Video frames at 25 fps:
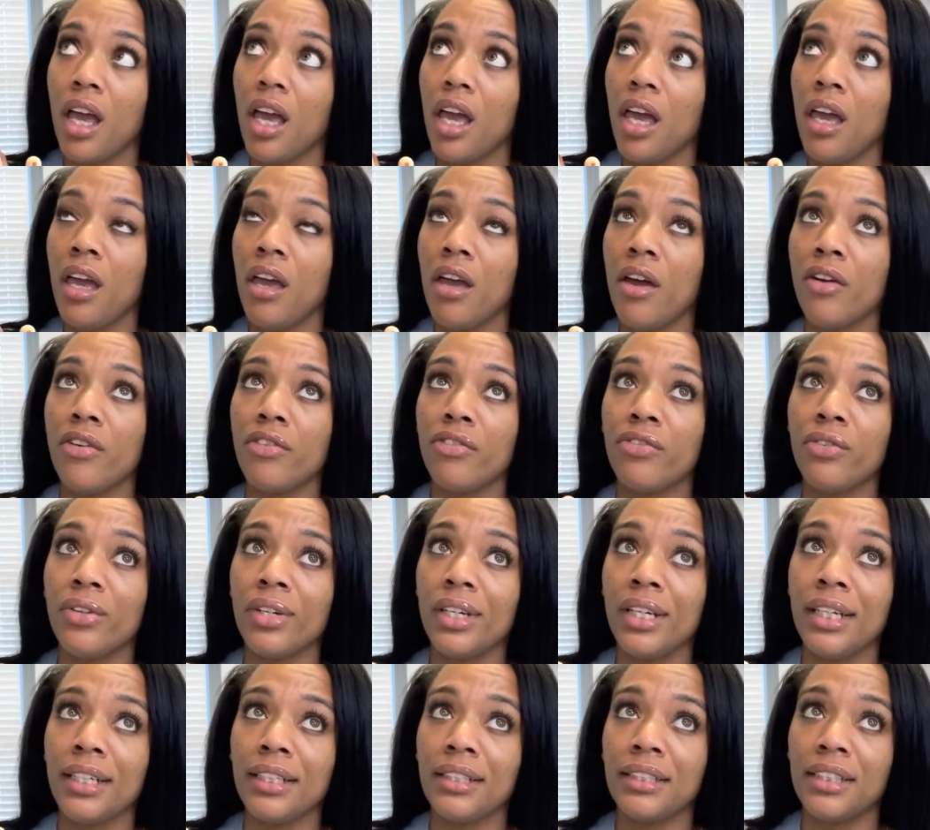
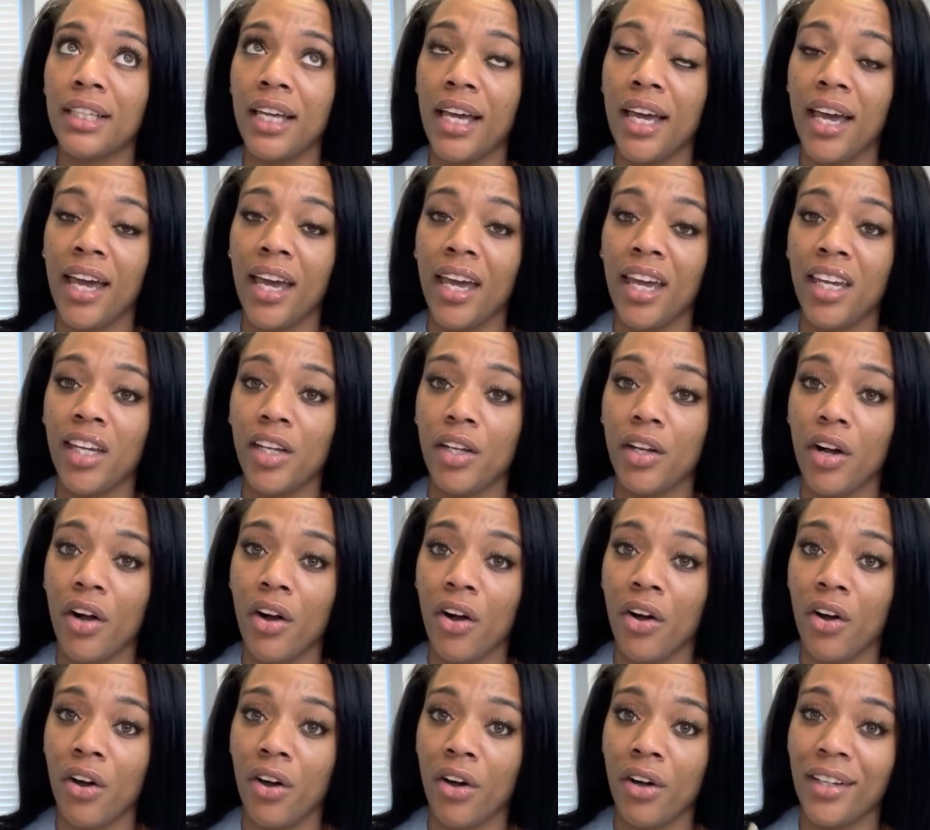every day,
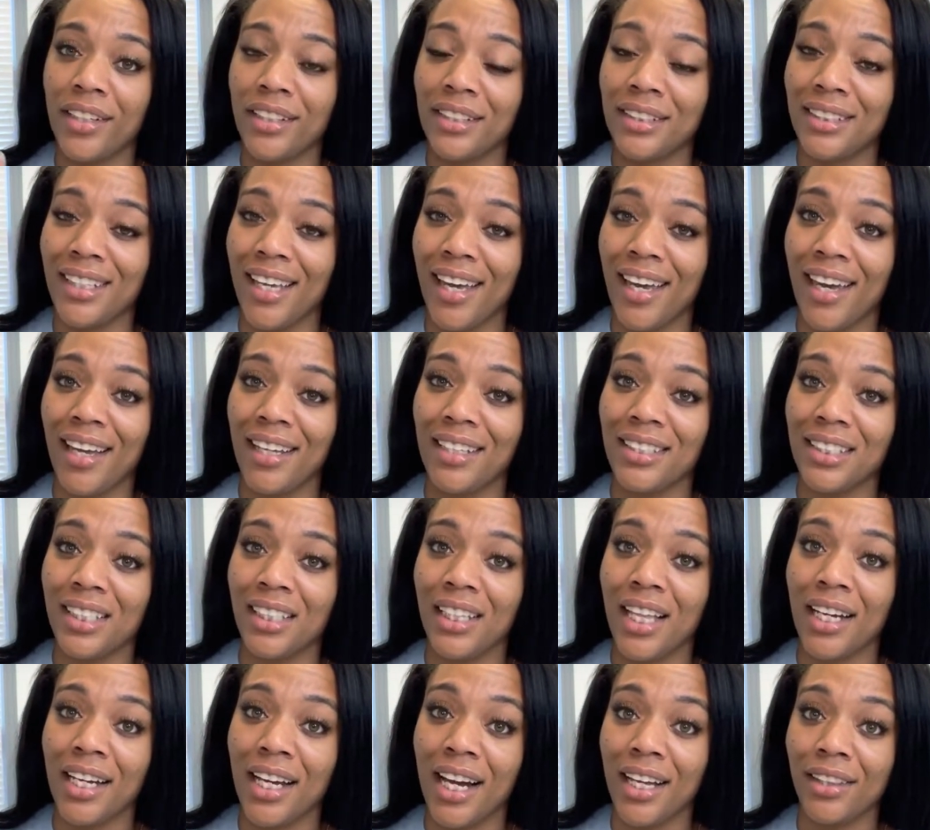all day, till
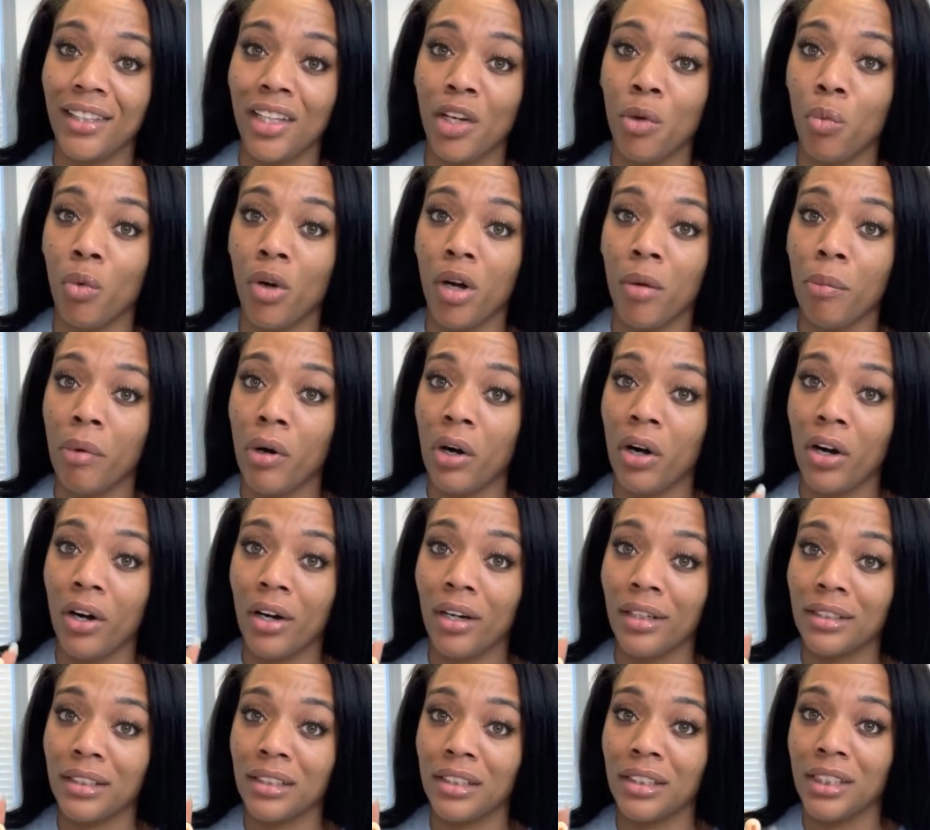I got that one ball
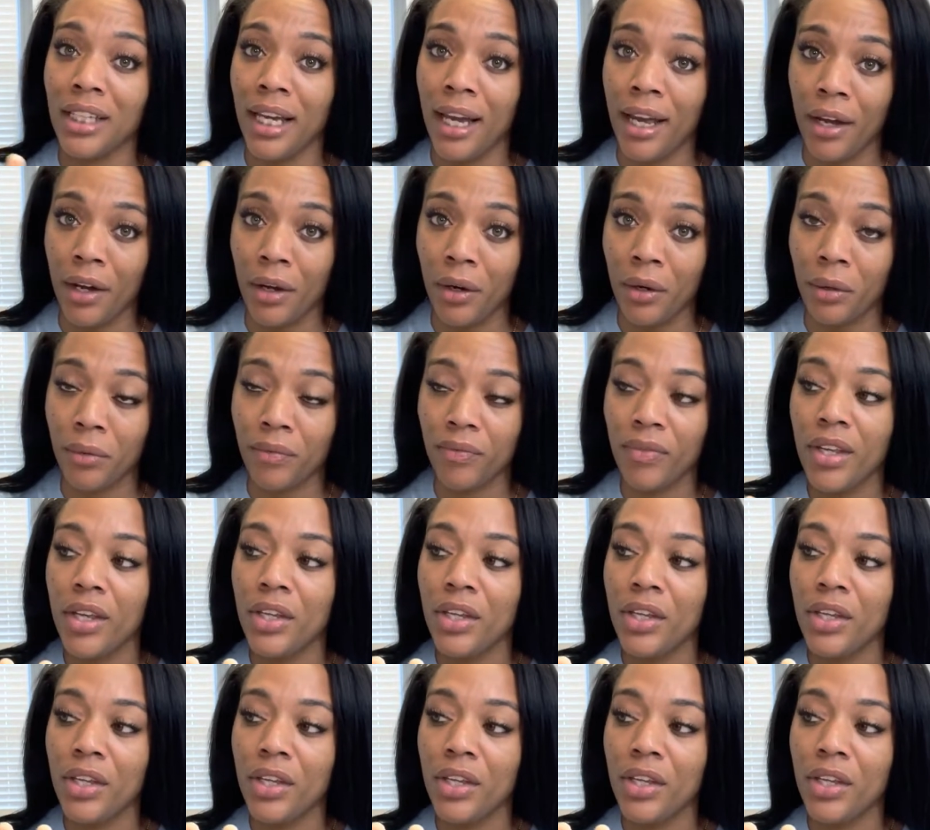down.